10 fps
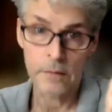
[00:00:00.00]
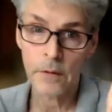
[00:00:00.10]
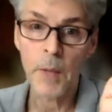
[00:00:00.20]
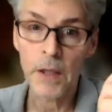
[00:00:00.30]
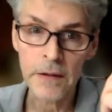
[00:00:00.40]

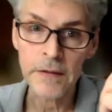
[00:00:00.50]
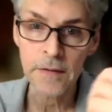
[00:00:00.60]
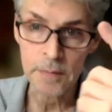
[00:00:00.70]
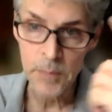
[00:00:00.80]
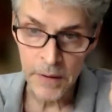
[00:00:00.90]
Look at my
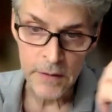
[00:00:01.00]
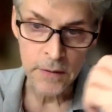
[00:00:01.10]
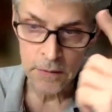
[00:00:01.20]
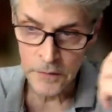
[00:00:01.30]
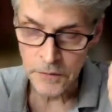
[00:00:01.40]
LinkedIn page
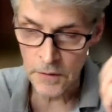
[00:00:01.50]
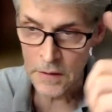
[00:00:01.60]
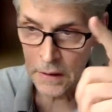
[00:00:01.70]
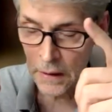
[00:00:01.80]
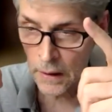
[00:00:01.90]
and you'll see.
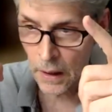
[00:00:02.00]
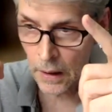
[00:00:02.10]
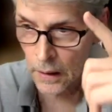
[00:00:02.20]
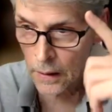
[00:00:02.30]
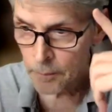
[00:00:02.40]

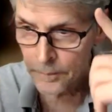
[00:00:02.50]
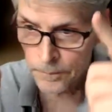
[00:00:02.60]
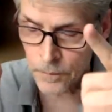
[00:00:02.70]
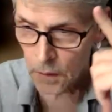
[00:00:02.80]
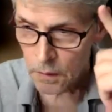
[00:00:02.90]

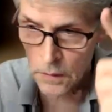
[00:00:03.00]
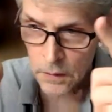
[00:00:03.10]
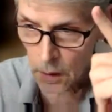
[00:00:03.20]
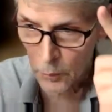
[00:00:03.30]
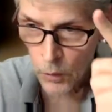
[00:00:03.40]

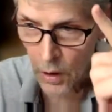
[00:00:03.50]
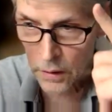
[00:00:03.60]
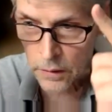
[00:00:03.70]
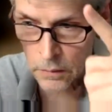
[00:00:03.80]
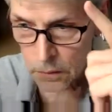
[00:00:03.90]
Number
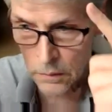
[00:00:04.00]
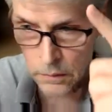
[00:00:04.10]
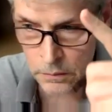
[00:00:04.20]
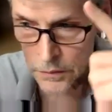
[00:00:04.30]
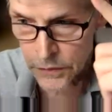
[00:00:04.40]
one,
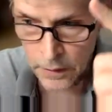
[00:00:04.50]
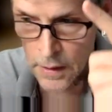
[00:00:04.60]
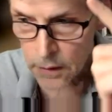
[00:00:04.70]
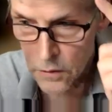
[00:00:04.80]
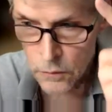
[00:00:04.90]

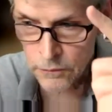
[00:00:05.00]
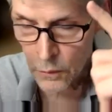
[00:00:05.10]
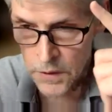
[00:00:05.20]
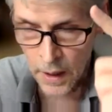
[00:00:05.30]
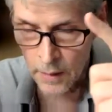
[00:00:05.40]
studying new
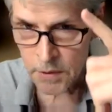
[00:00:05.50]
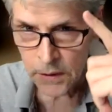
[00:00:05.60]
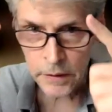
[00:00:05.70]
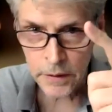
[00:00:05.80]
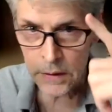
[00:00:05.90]

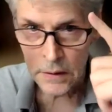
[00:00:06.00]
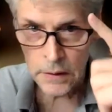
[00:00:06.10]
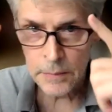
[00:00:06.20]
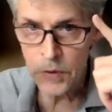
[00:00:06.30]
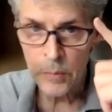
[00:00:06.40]
vocabulary
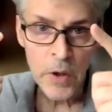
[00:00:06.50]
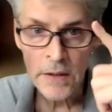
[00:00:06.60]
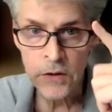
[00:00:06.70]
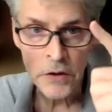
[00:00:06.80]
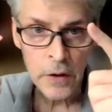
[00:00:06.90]
keeps your
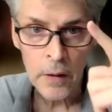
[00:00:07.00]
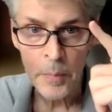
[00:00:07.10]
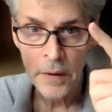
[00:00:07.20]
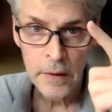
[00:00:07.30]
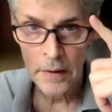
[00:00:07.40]
brain
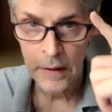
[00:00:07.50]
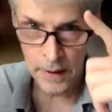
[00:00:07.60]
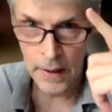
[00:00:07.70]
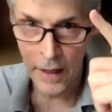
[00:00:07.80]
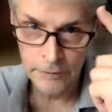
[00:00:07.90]
sharp
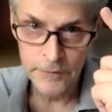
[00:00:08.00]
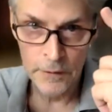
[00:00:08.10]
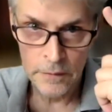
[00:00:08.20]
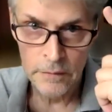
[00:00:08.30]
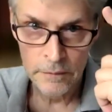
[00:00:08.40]

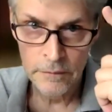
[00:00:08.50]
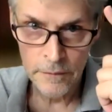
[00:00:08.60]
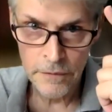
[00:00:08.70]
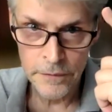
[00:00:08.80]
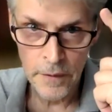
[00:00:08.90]
after
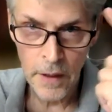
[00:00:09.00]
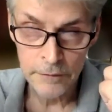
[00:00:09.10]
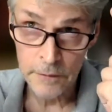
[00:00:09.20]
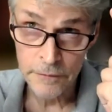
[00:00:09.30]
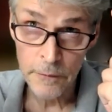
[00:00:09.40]

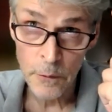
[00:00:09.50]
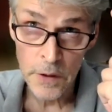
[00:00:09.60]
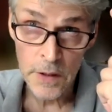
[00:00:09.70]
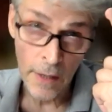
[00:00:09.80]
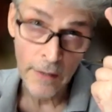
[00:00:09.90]

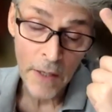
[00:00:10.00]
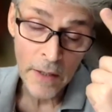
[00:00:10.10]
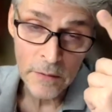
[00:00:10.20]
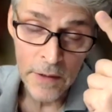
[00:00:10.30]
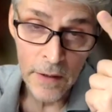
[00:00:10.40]
40,
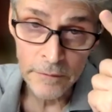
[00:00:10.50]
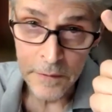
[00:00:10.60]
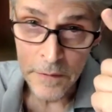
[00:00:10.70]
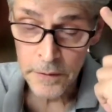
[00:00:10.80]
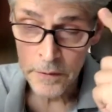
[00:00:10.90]
actually after
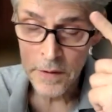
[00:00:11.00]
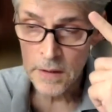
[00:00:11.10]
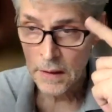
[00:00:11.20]
30.